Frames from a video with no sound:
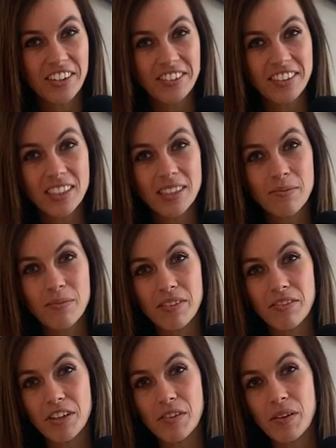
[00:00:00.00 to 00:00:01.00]
notes
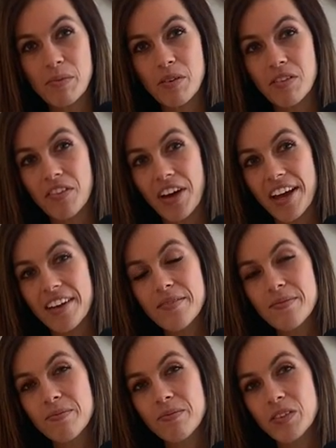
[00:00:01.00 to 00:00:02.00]
before we move on
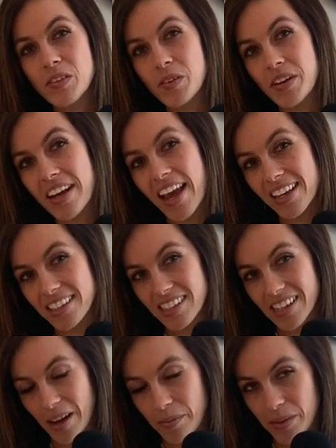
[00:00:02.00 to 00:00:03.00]
to our next
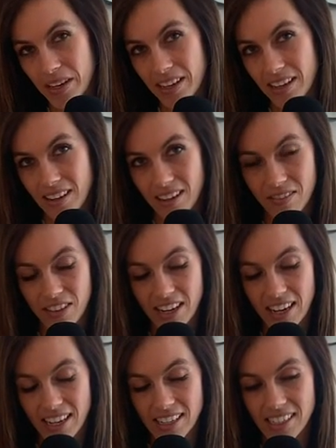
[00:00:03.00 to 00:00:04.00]
topic of the
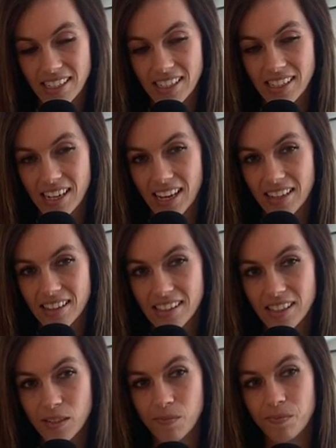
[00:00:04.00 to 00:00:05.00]

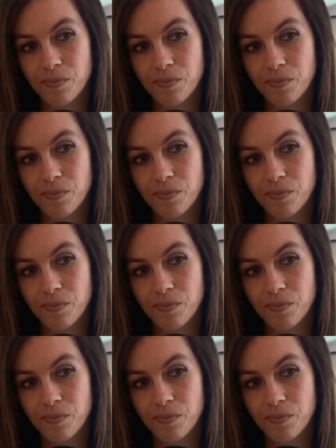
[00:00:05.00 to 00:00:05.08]
1910s.